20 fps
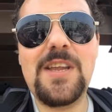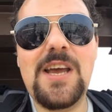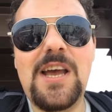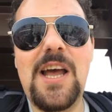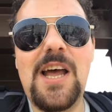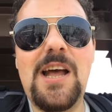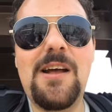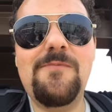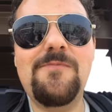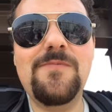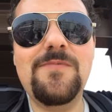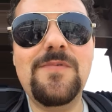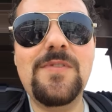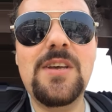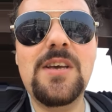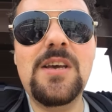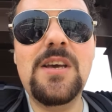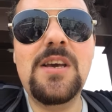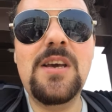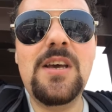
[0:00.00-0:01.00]
um,
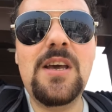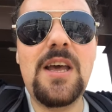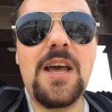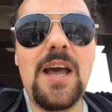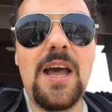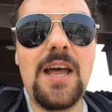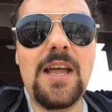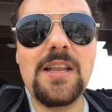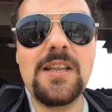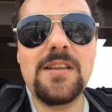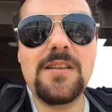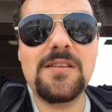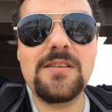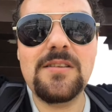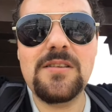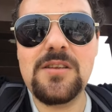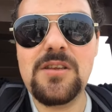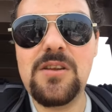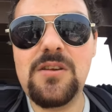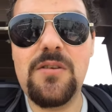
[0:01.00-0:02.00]

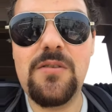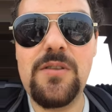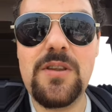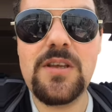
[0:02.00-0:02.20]
and you know,